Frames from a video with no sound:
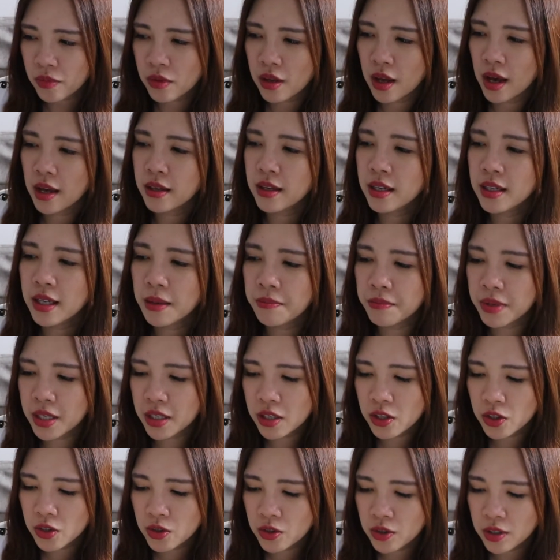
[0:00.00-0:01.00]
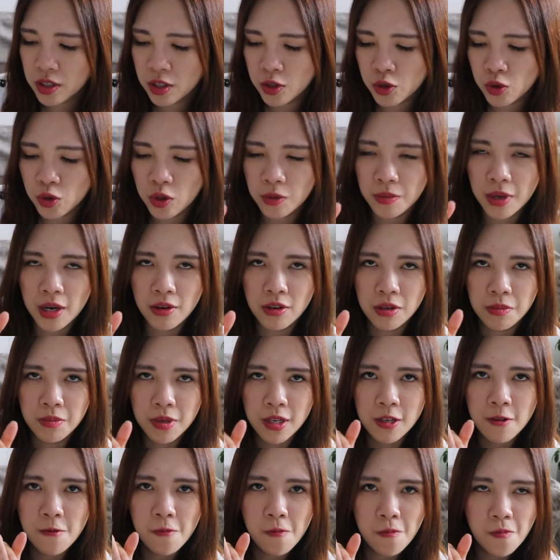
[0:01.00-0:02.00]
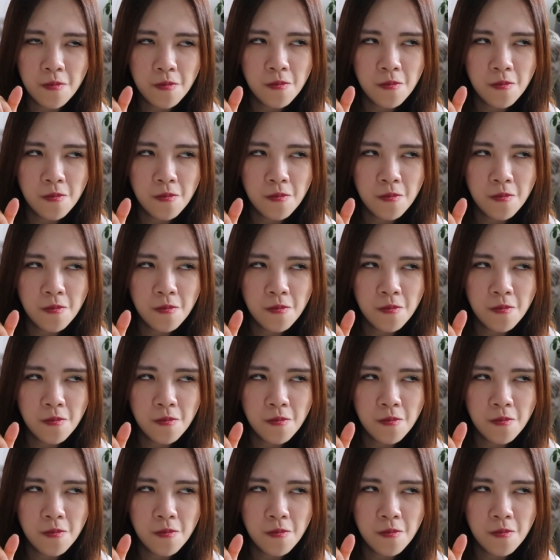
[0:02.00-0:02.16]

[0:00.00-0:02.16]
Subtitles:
And then I bit into the strawberry bit.